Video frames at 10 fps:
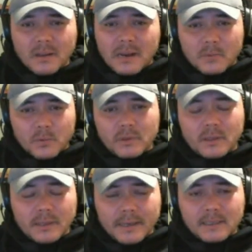I
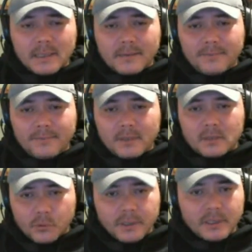really like that
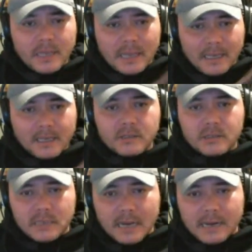Victorian
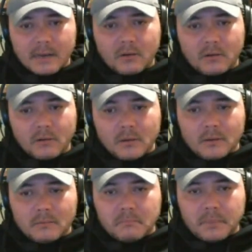age style,
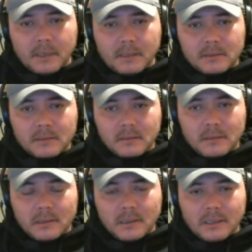but
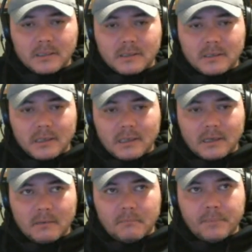it's
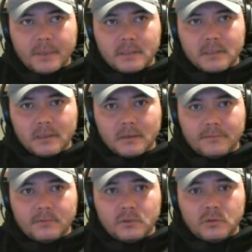a bit
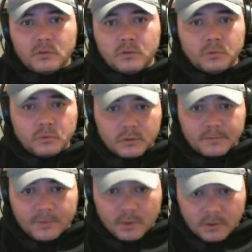of Jules
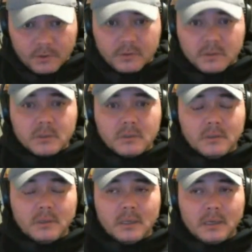Verne's
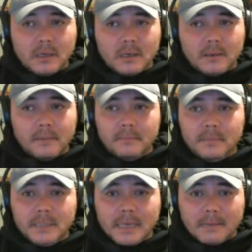
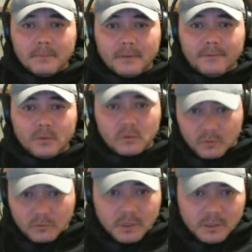type of
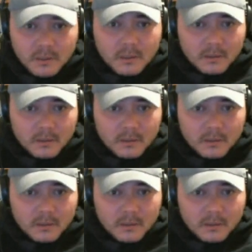futuristic,